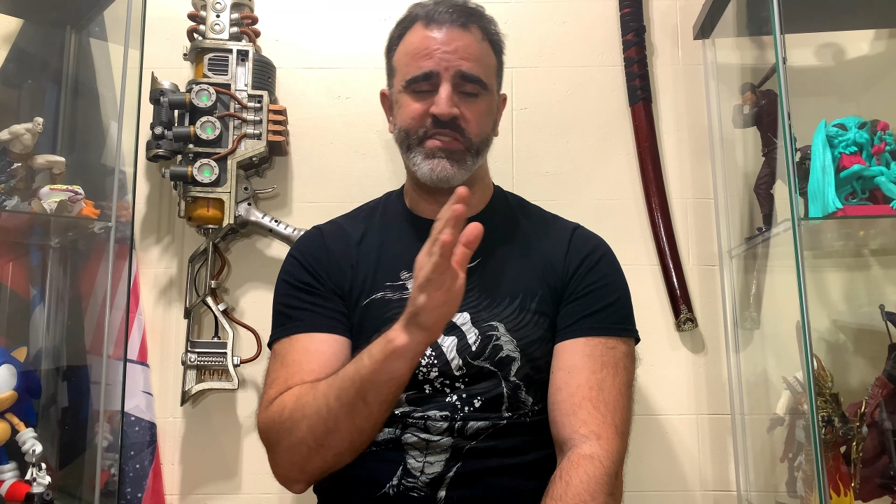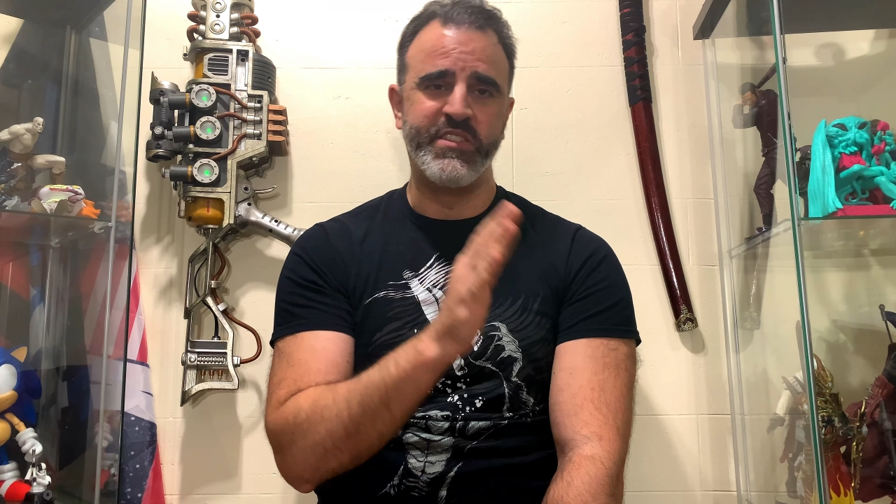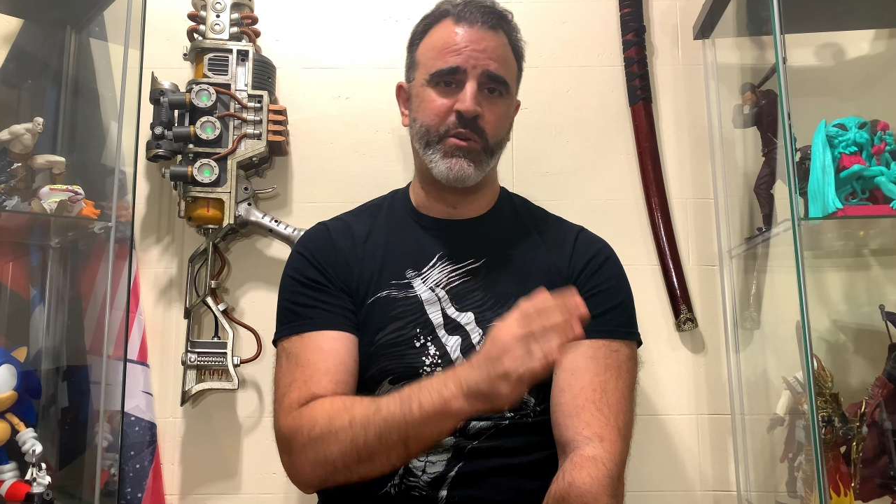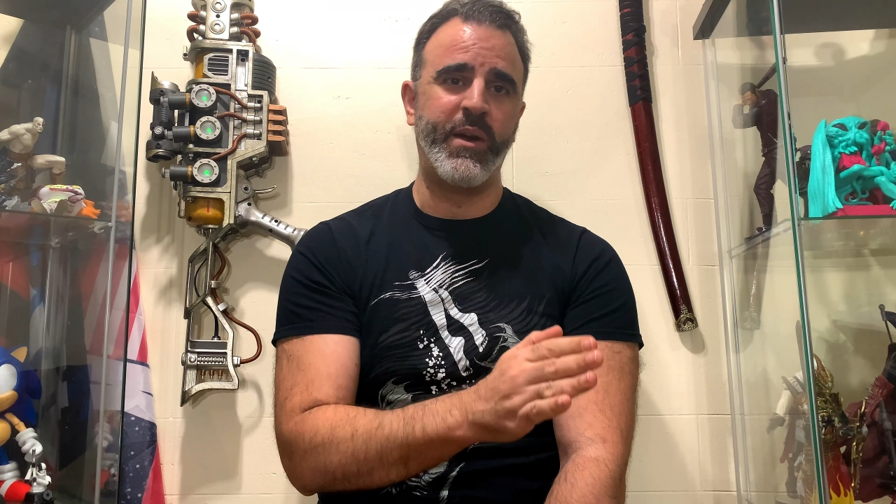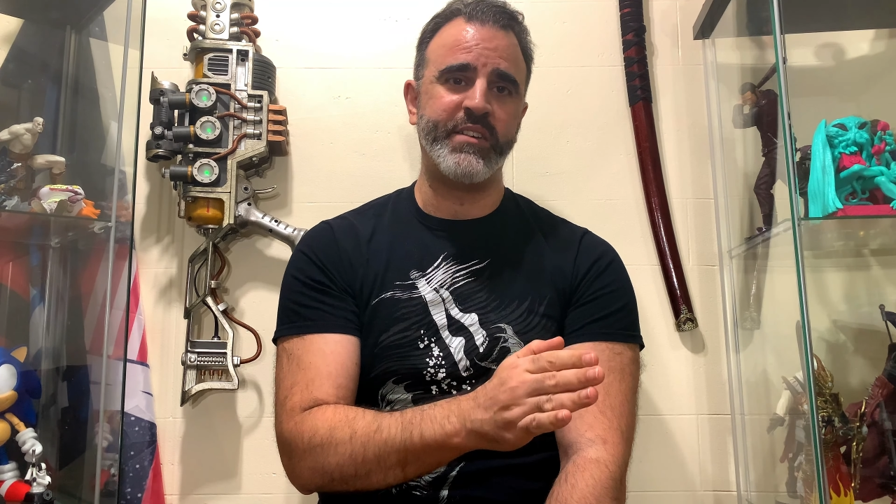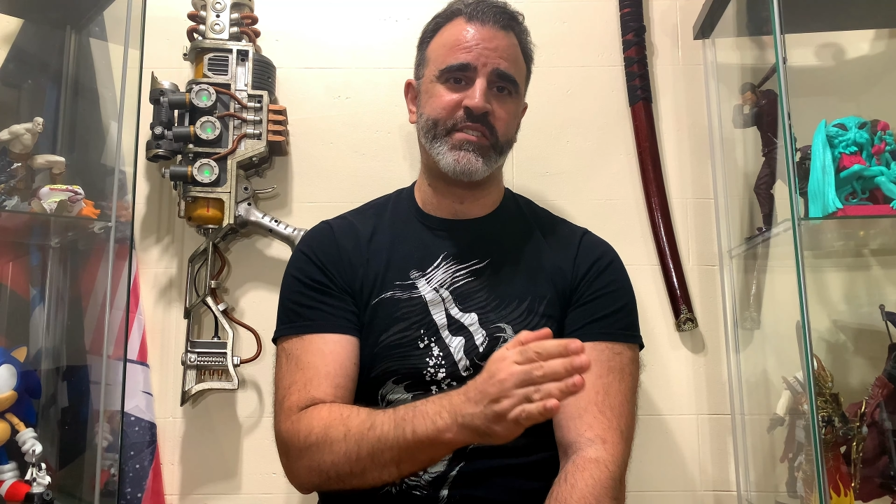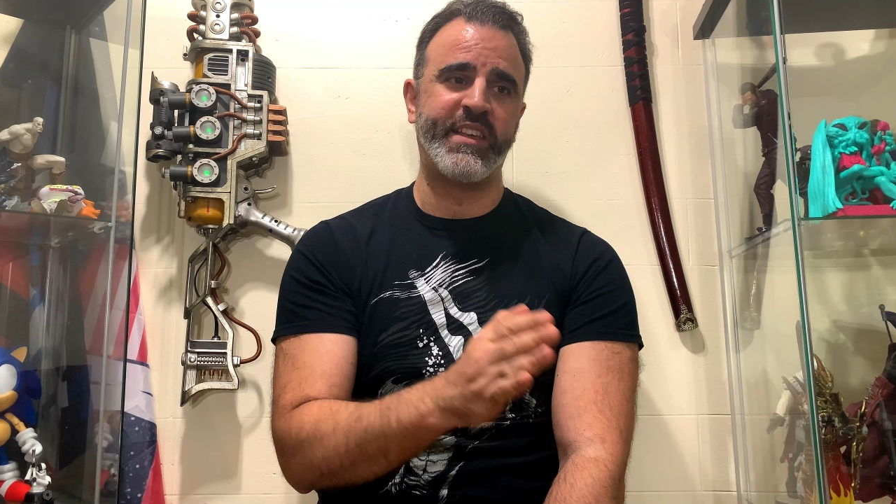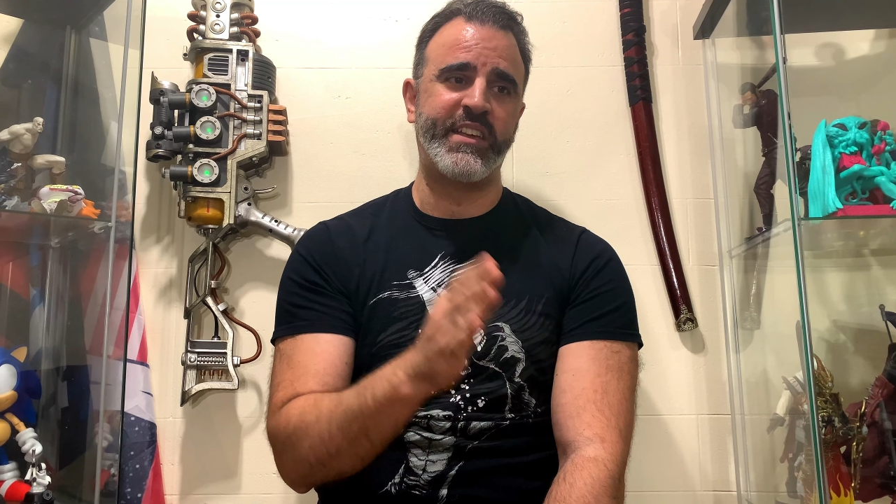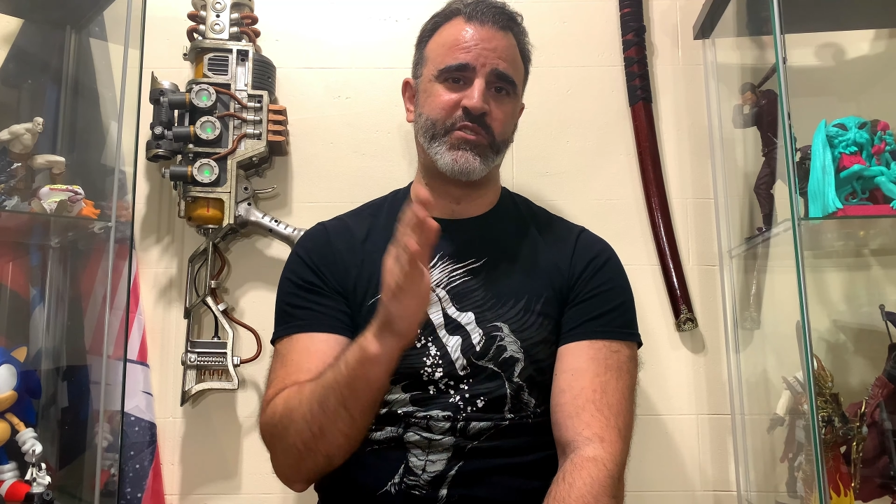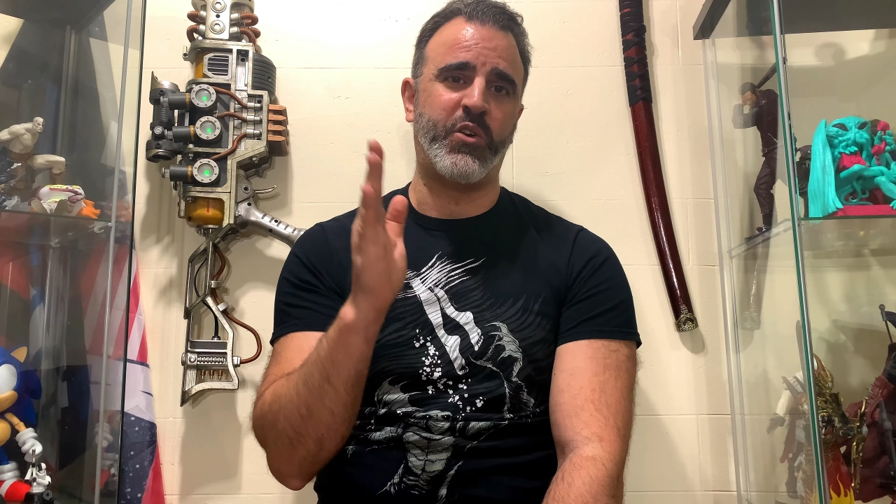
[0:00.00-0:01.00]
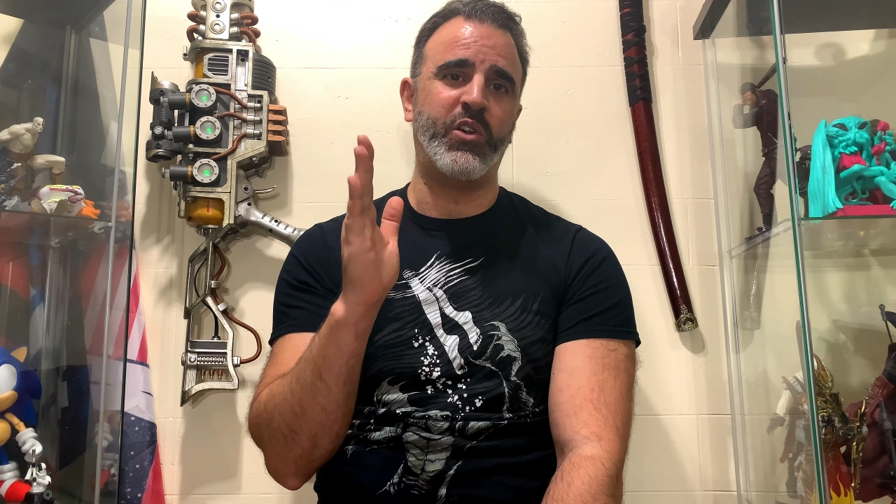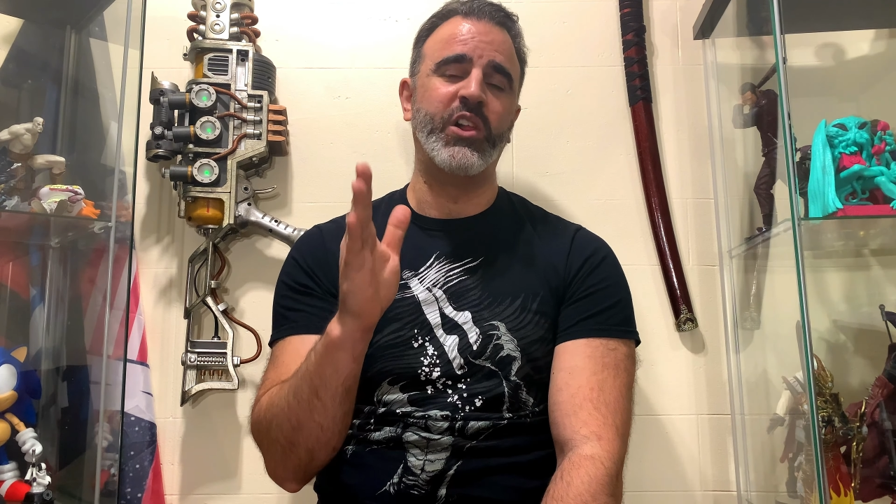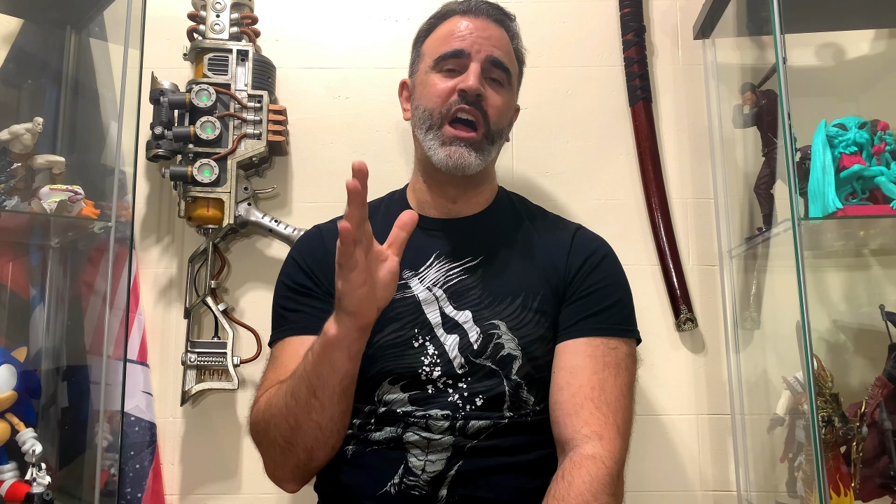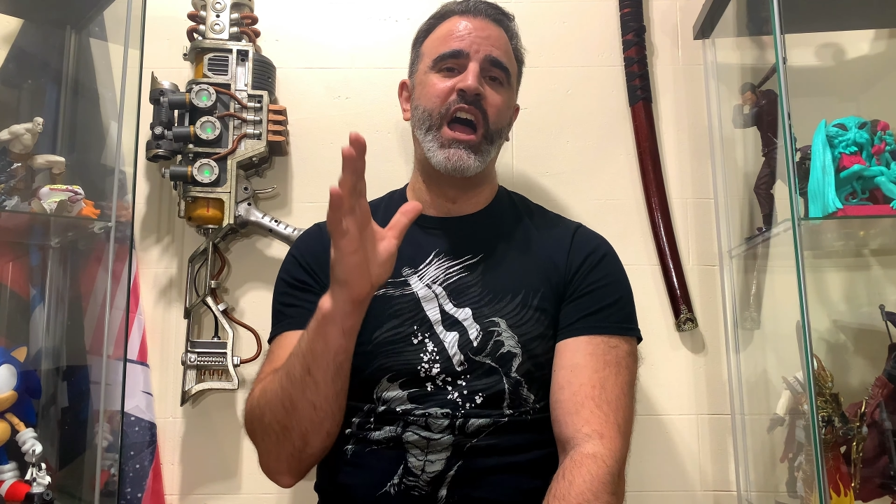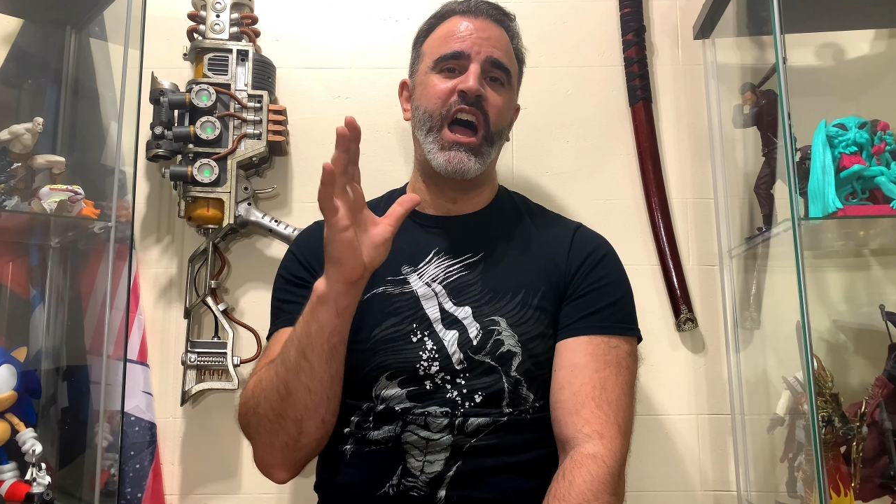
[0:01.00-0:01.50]
The rest is
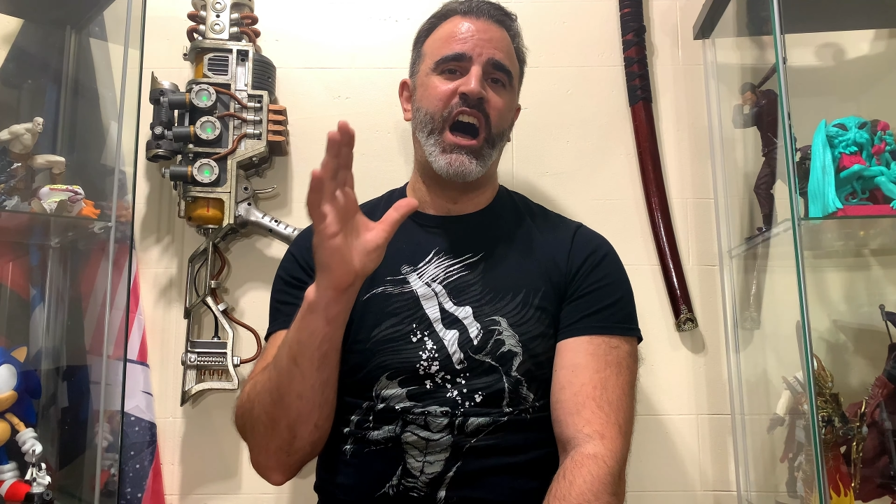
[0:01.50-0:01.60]
all